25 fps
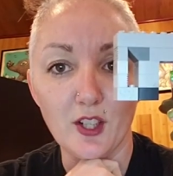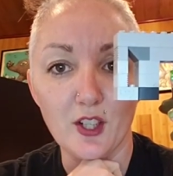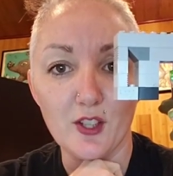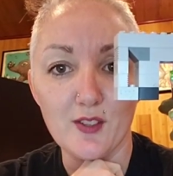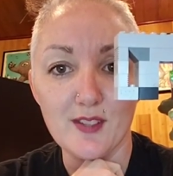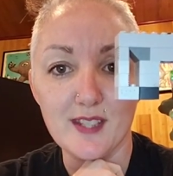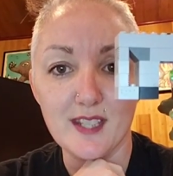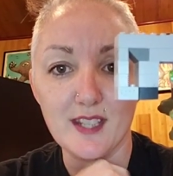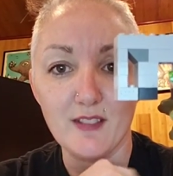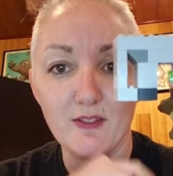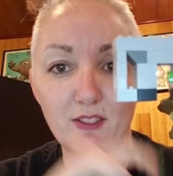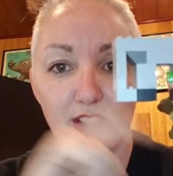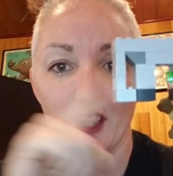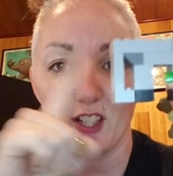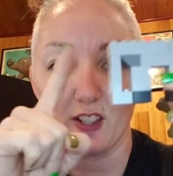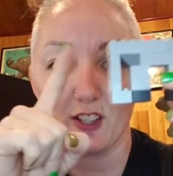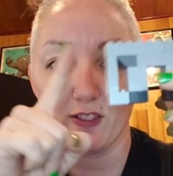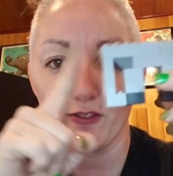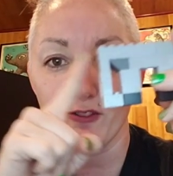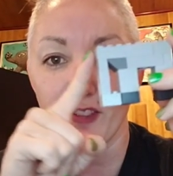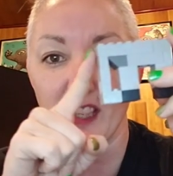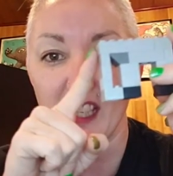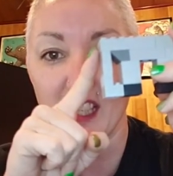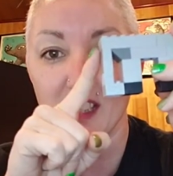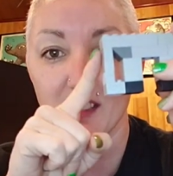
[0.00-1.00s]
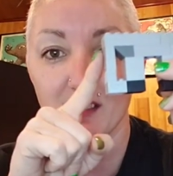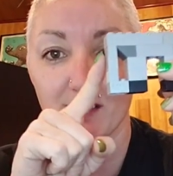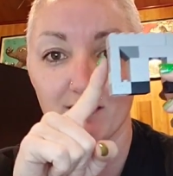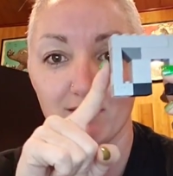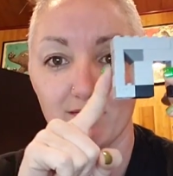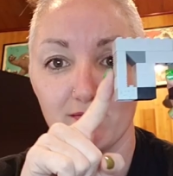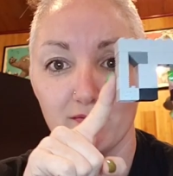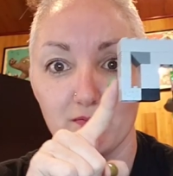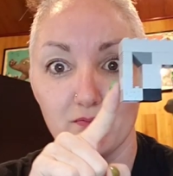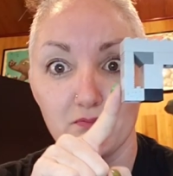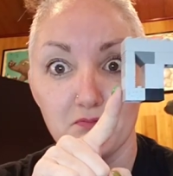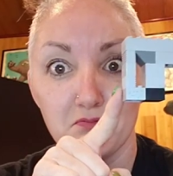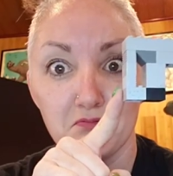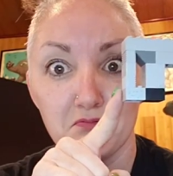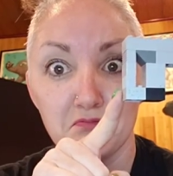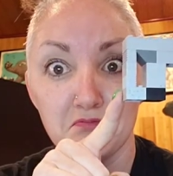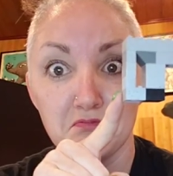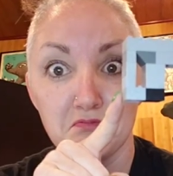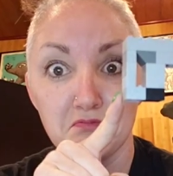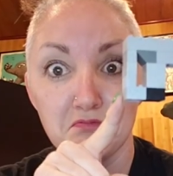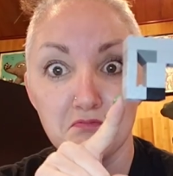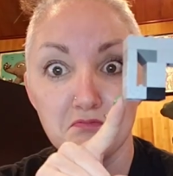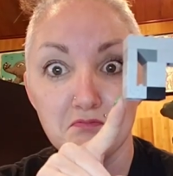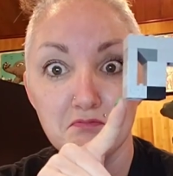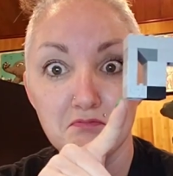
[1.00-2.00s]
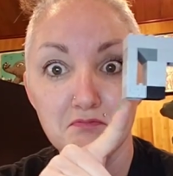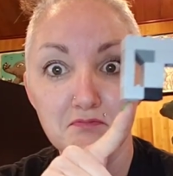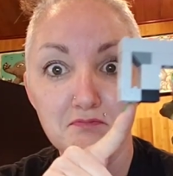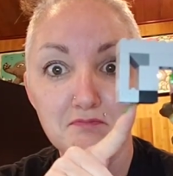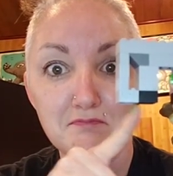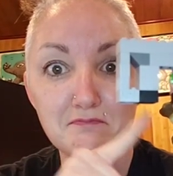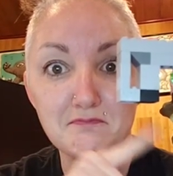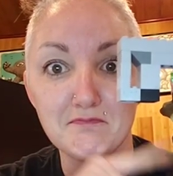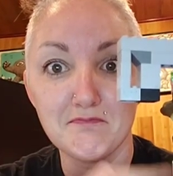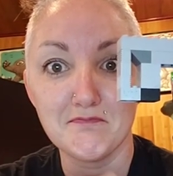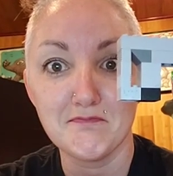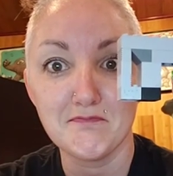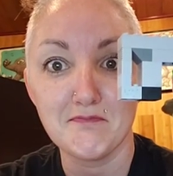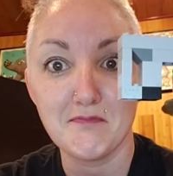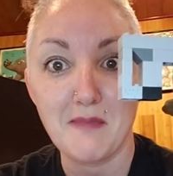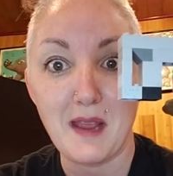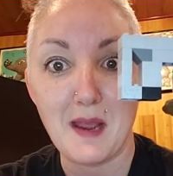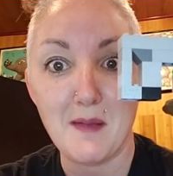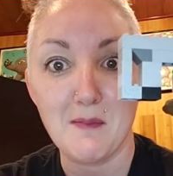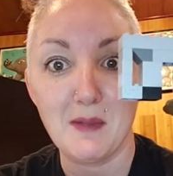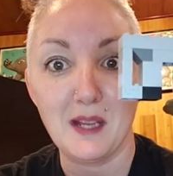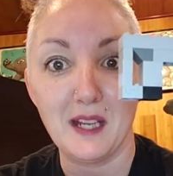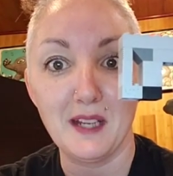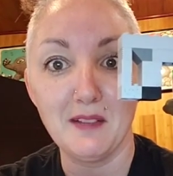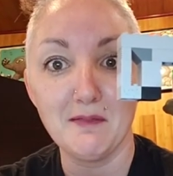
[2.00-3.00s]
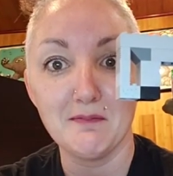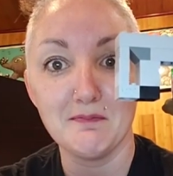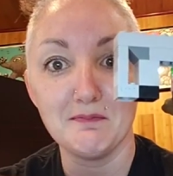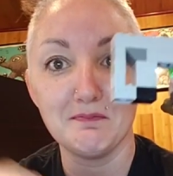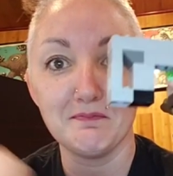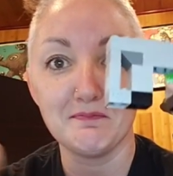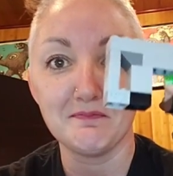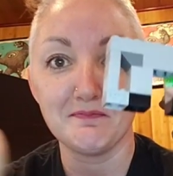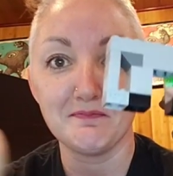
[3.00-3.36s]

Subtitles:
Are you sniffing your feet? Maybe.